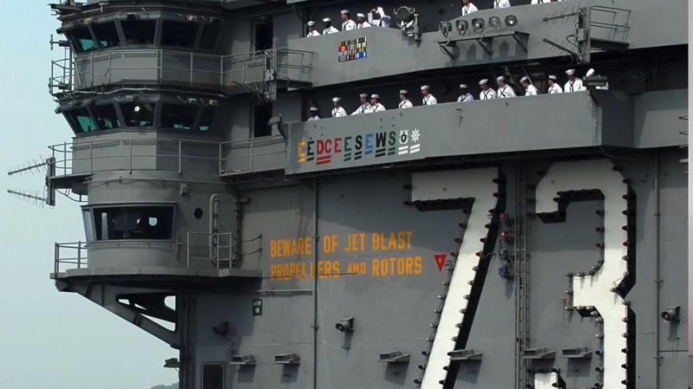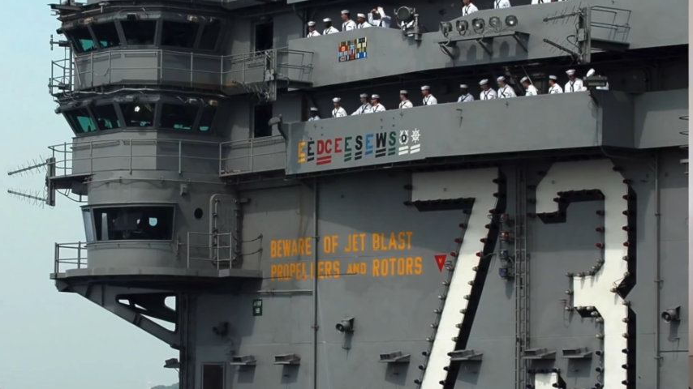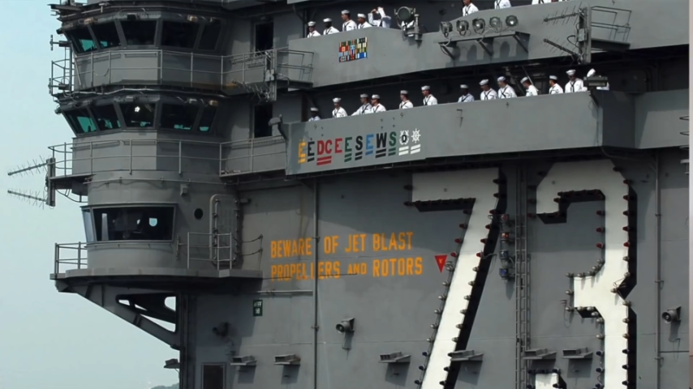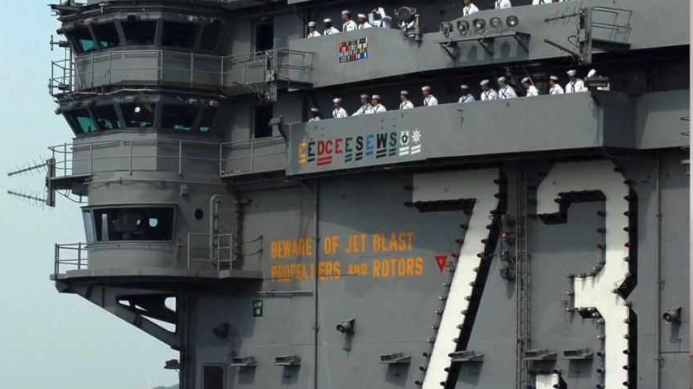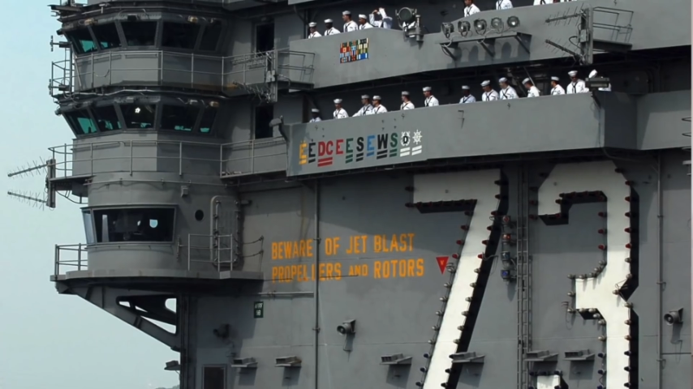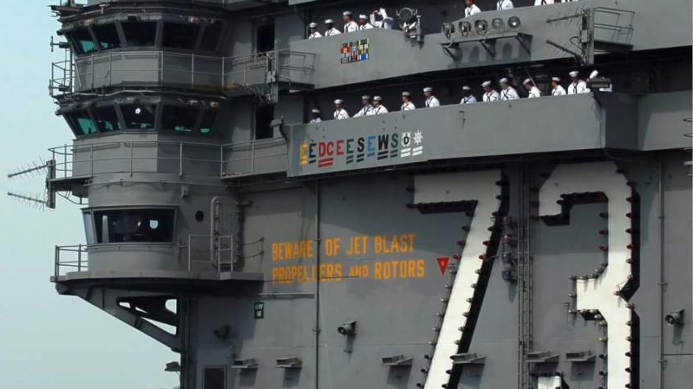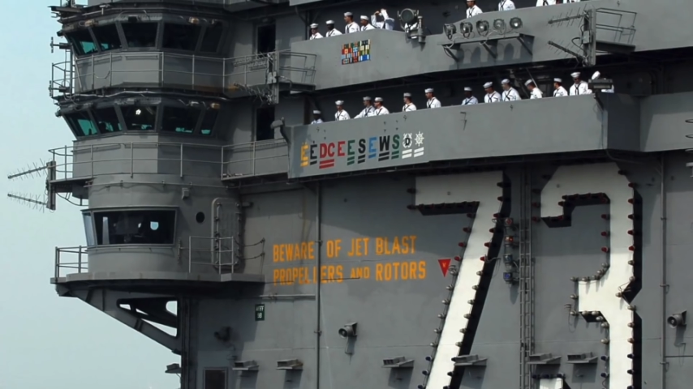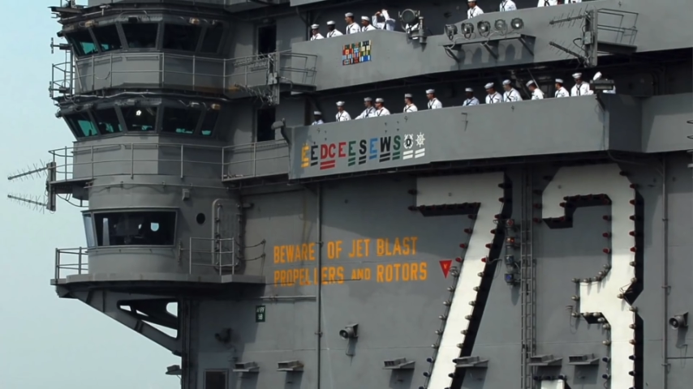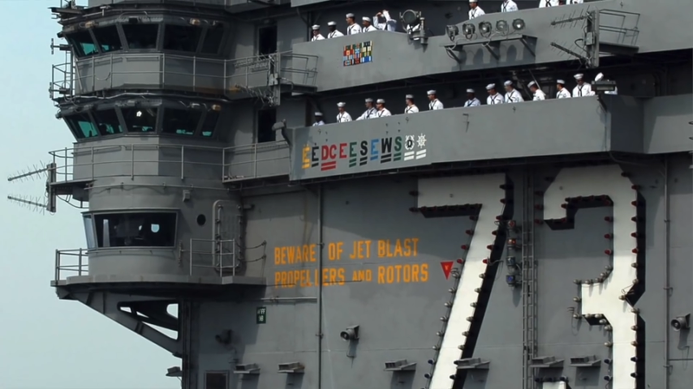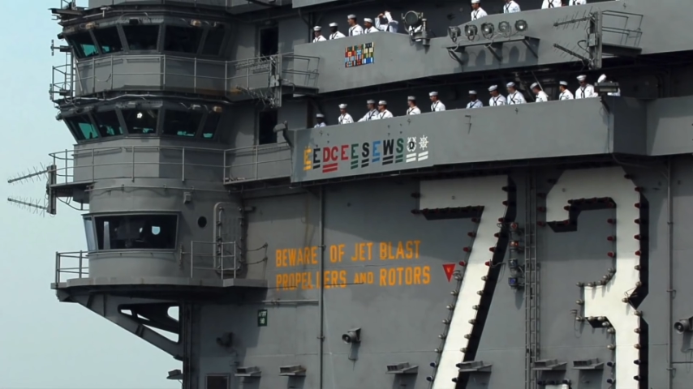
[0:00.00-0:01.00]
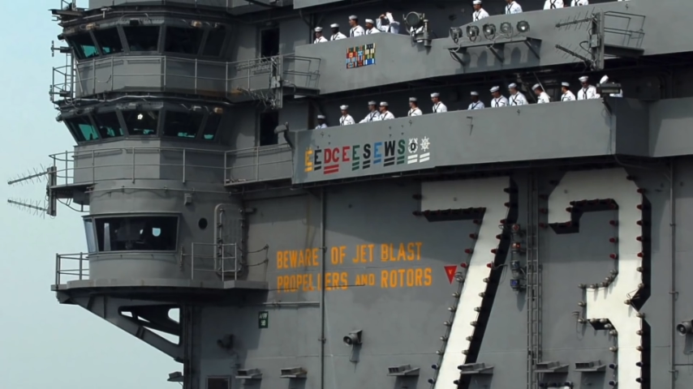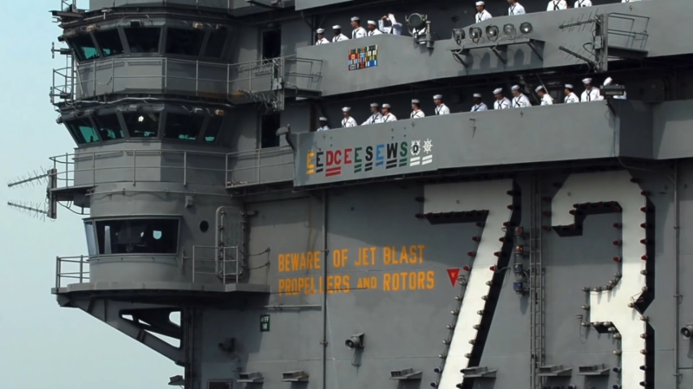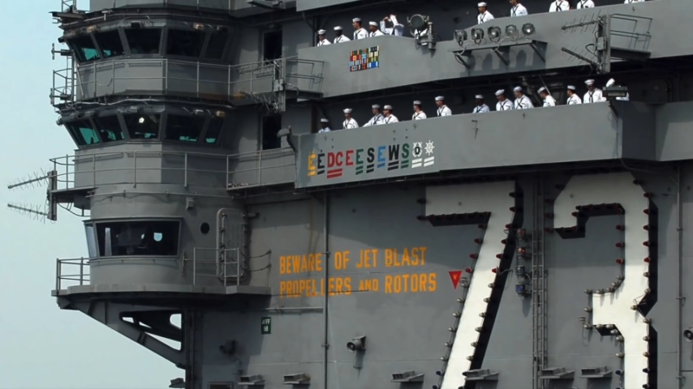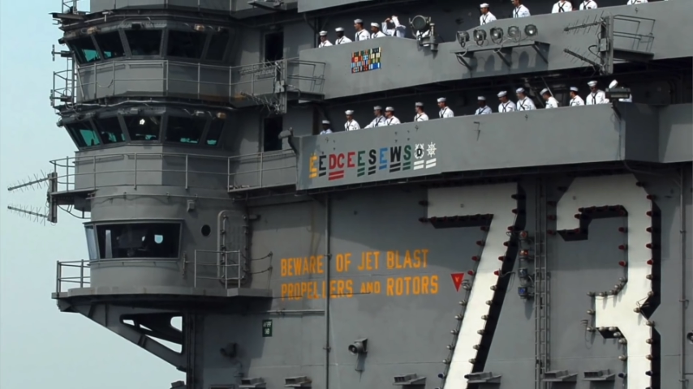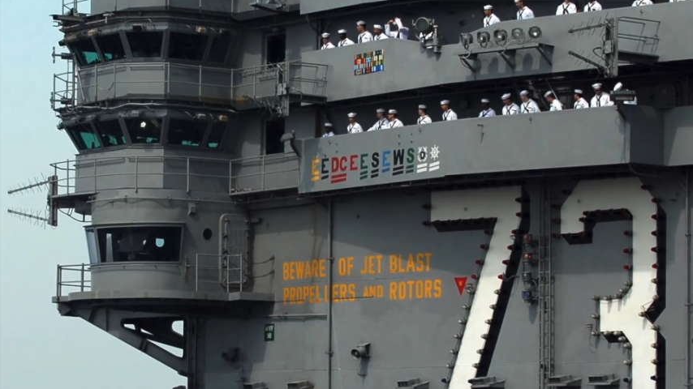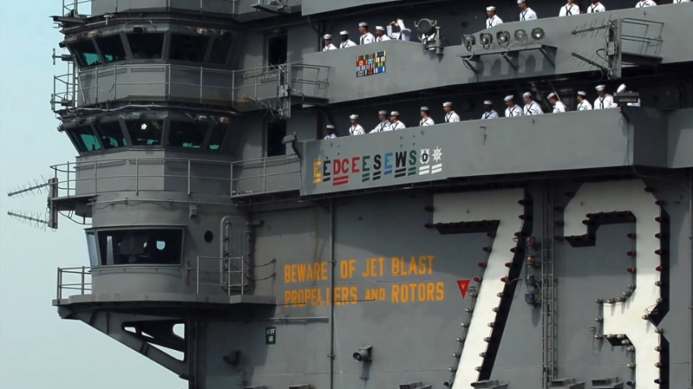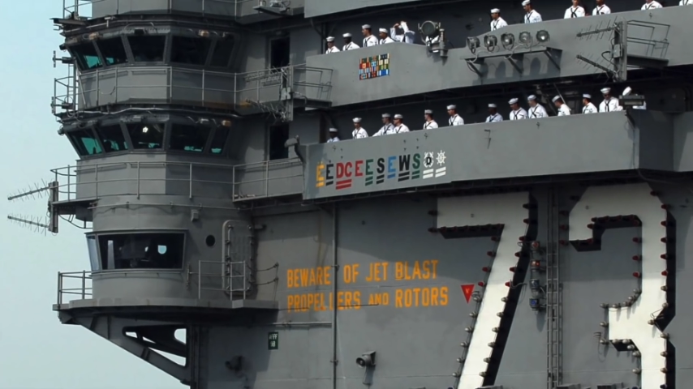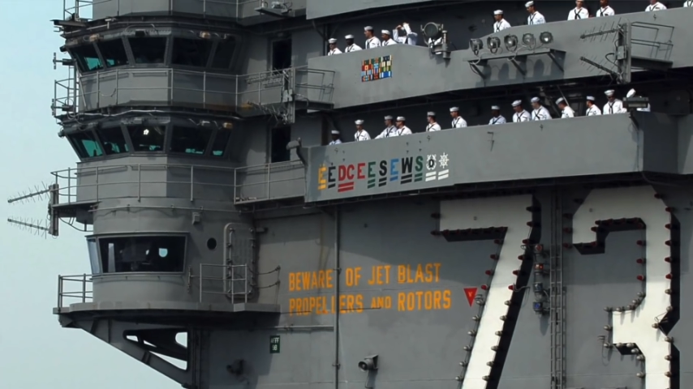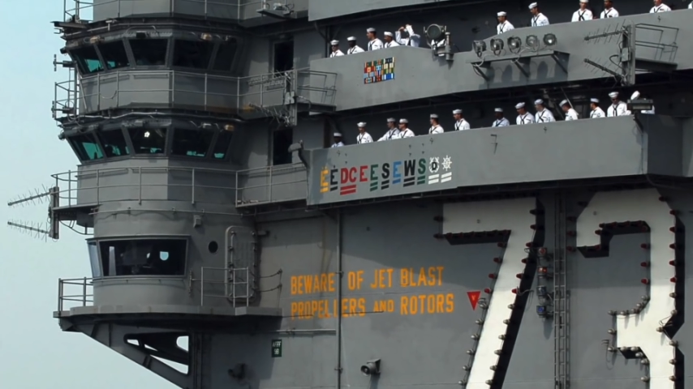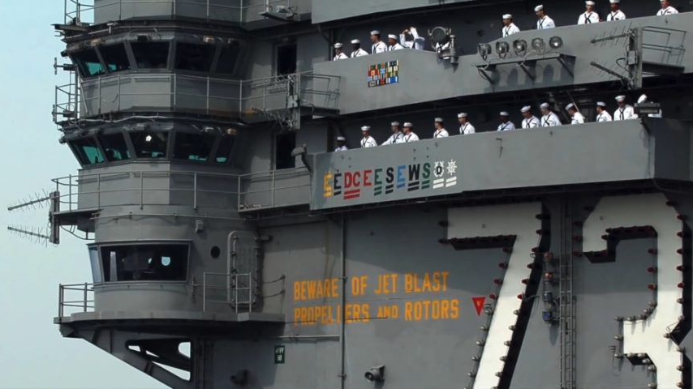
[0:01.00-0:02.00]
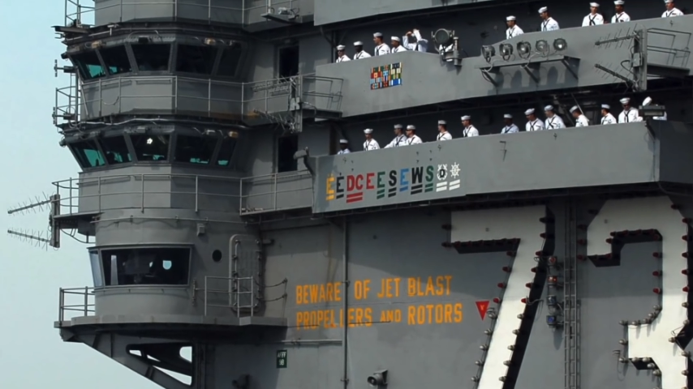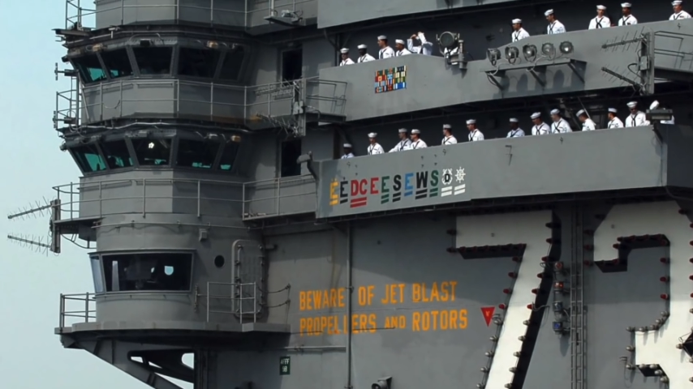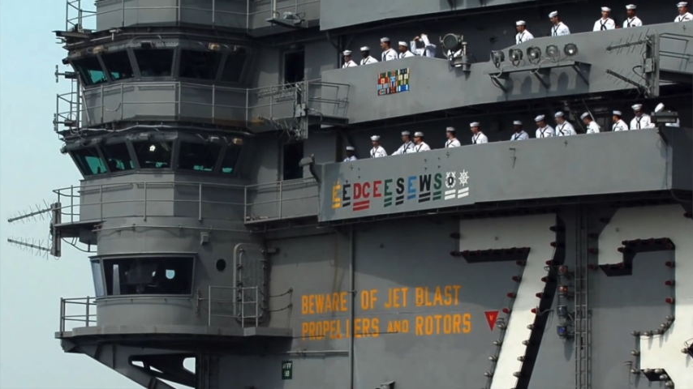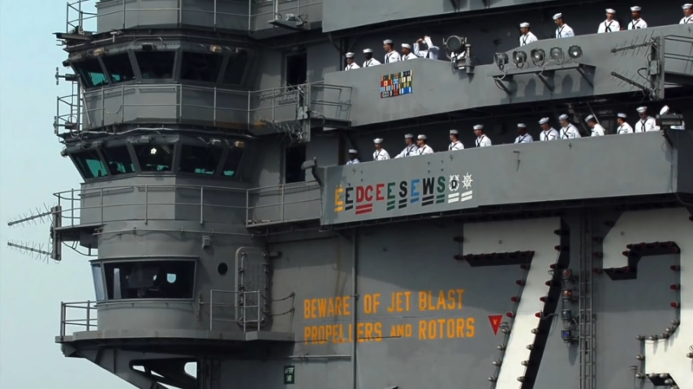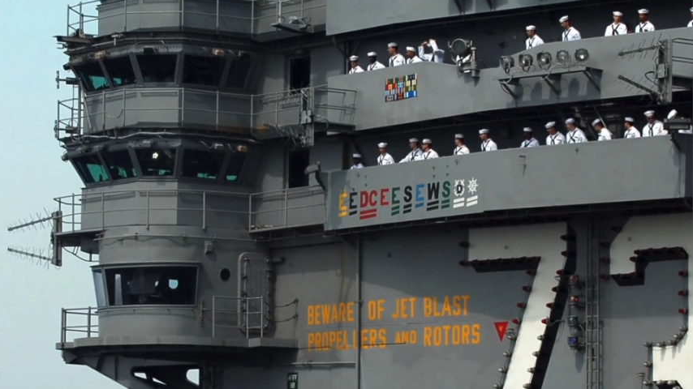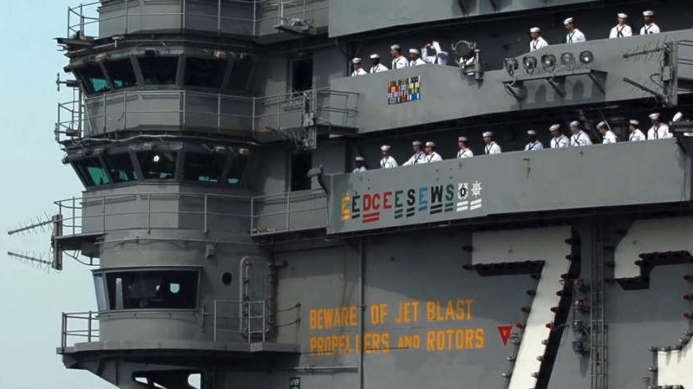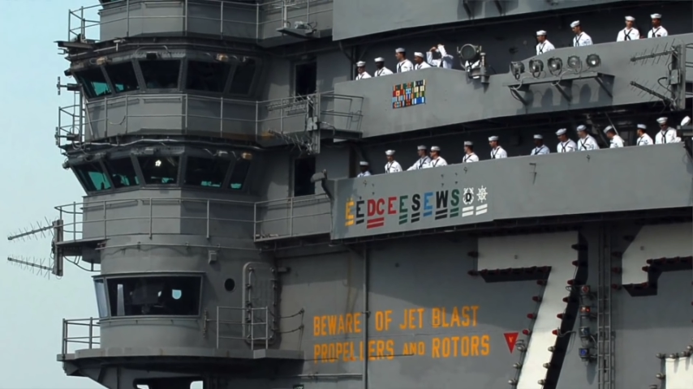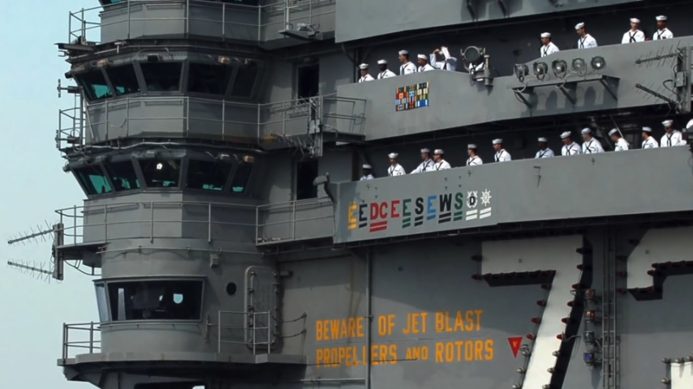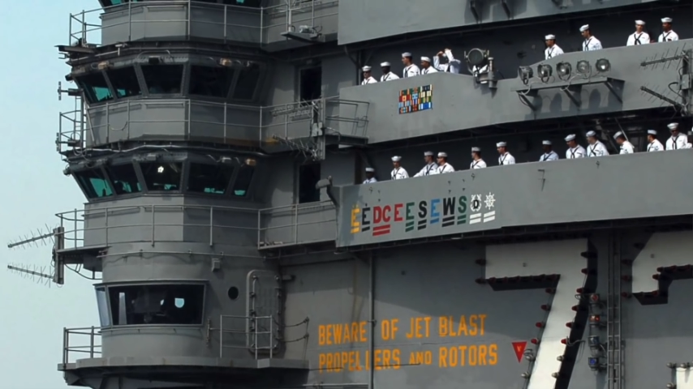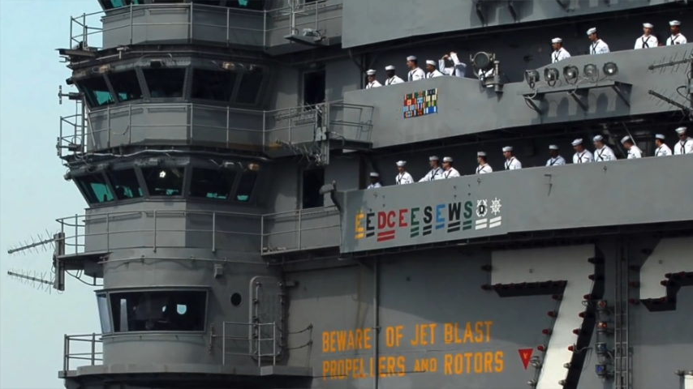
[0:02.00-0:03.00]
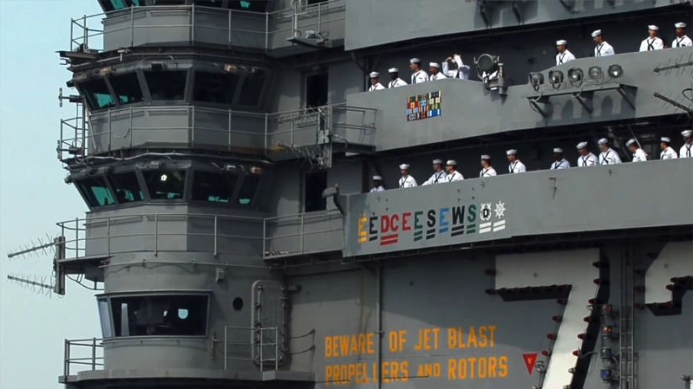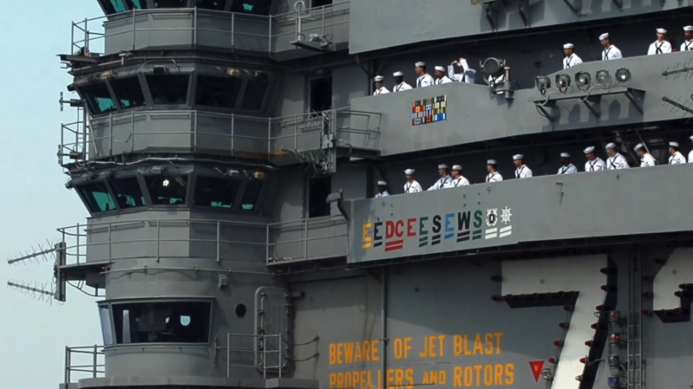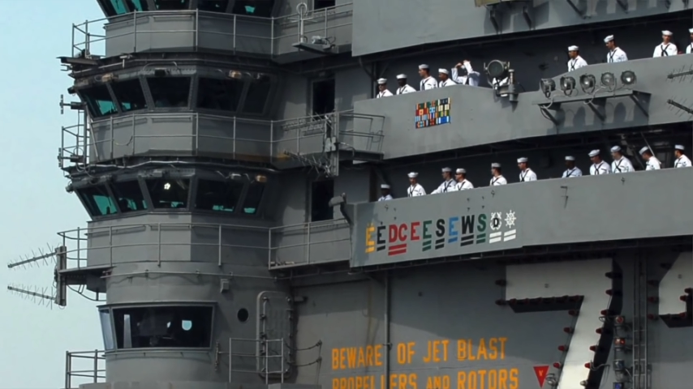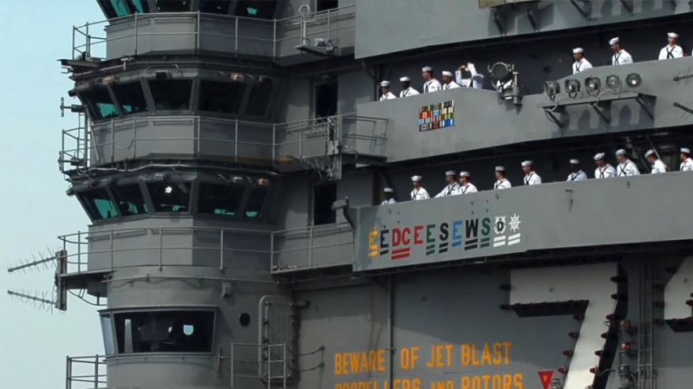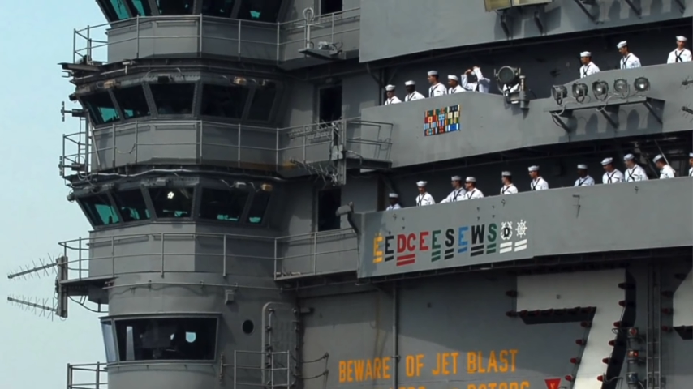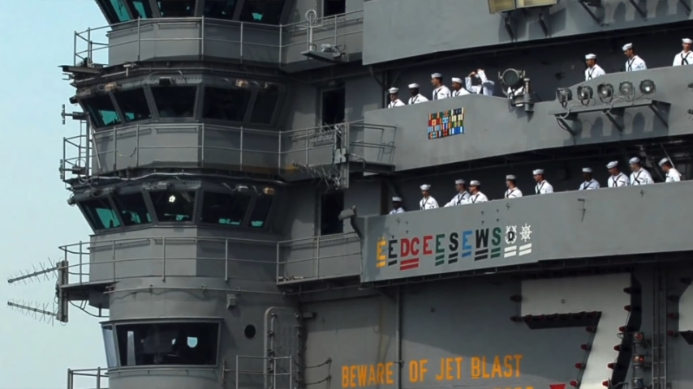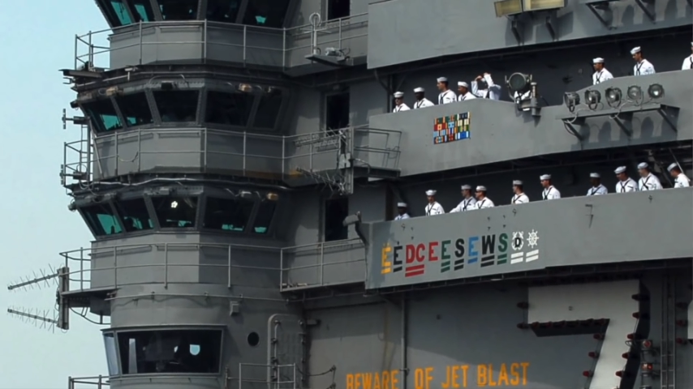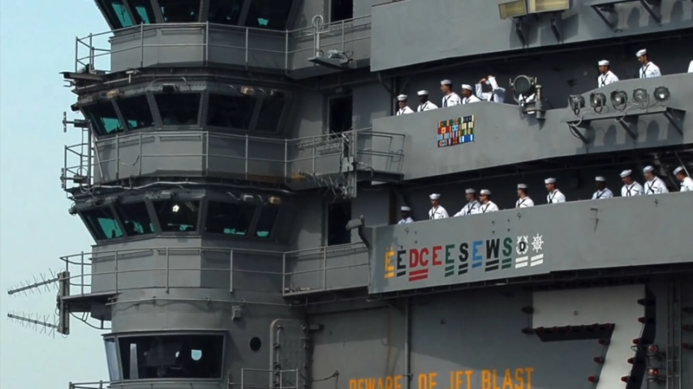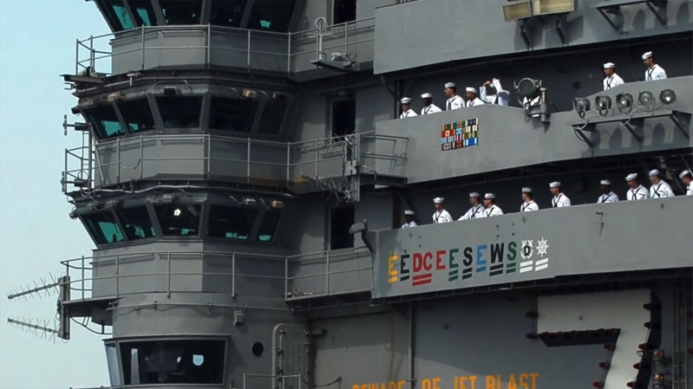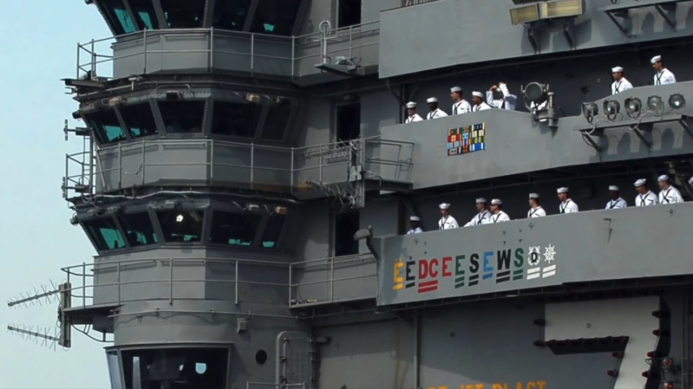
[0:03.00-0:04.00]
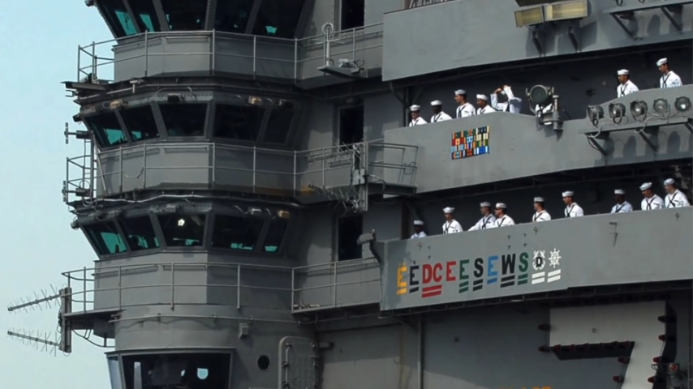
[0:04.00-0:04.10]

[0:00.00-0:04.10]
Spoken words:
[unreadable: no face in view]